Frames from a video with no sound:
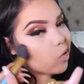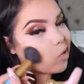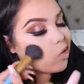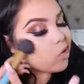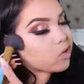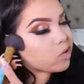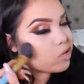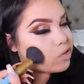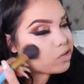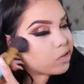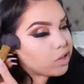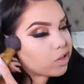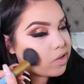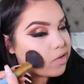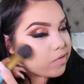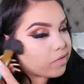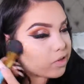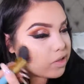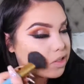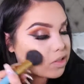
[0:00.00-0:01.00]
Let's see
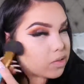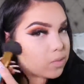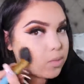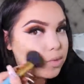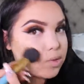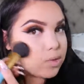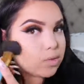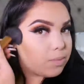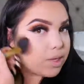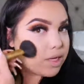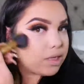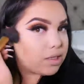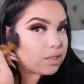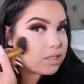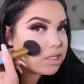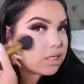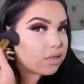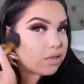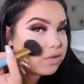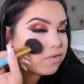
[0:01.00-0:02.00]
if this will
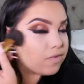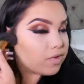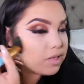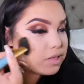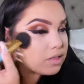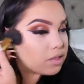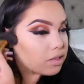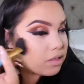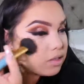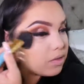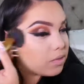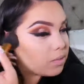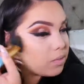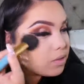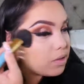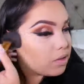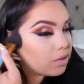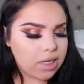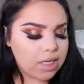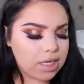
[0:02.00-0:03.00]
balance out the face a little
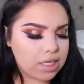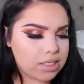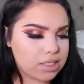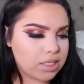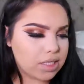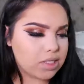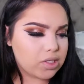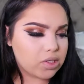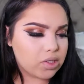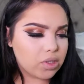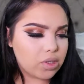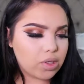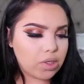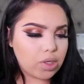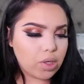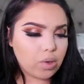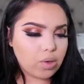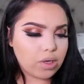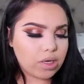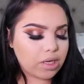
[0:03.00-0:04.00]
bit. And it says
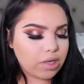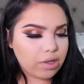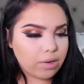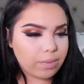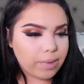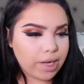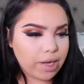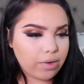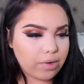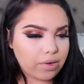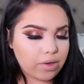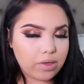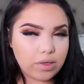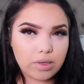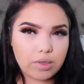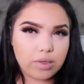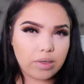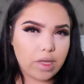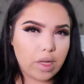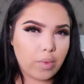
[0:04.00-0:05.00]
no color powder.
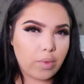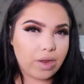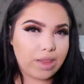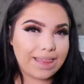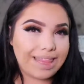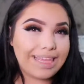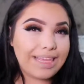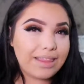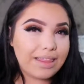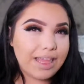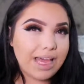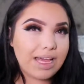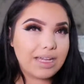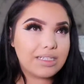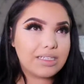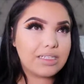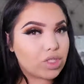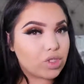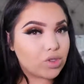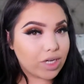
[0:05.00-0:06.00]
I would think
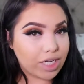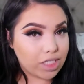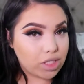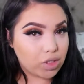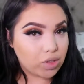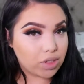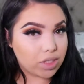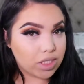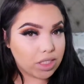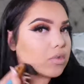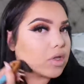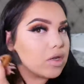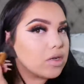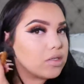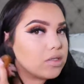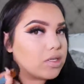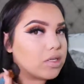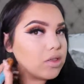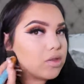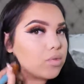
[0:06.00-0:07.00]
that's translucent. That
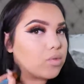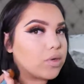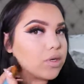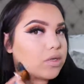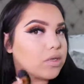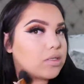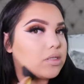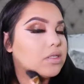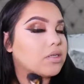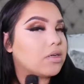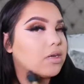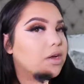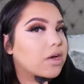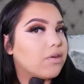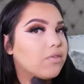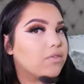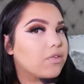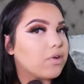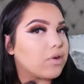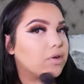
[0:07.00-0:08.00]
is like the weirdest thing
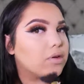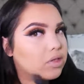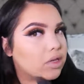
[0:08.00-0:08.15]
ever.